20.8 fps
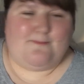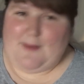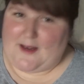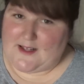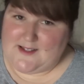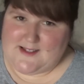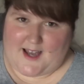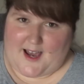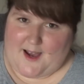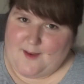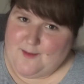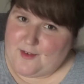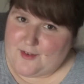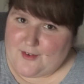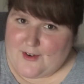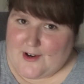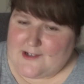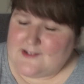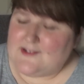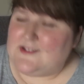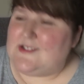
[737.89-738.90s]
back to Game of
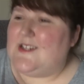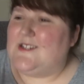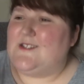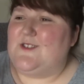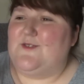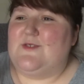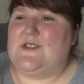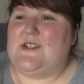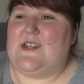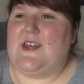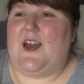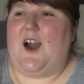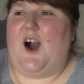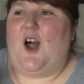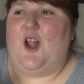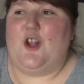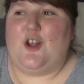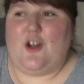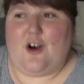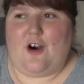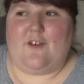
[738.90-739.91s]
Thrones, there's obviously a
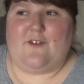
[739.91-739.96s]
lot